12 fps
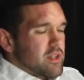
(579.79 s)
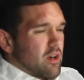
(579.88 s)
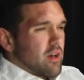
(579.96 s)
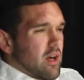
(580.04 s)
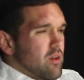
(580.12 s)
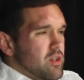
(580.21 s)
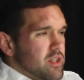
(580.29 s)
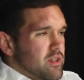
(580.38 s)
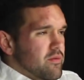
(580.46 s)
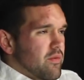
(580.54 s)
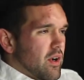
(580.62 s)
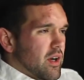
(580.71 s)
started out just
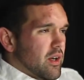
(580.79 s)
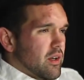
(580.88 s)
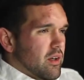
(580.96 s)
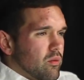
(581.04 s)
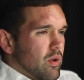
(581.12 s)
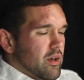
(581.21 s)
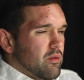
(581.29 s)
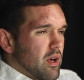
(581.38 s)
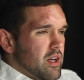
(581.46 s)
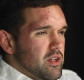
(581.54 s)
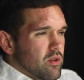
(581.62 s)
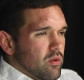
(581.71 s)
as fun,
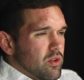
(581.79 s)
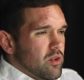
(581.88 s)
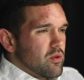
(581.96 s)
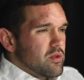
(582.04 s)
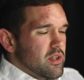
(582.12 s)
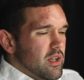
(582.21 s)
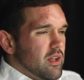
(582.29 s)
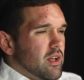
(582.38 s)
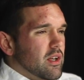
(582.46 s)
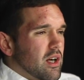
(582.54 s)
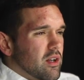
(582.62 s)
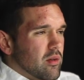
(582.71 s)
recreational use, and then
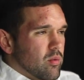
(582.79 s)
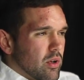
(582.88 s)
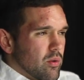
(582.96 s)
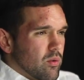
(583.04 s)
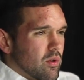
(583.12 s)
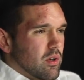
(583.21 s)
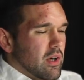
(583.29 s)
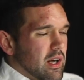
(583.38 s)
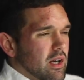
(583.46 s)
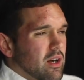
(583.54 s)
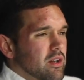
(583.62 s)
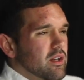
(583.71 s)
it got to the point where
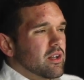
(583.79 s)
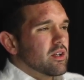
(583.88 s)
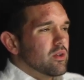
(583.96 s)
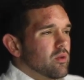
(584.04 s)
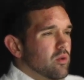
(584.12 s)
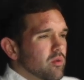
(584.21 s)
I got addicted to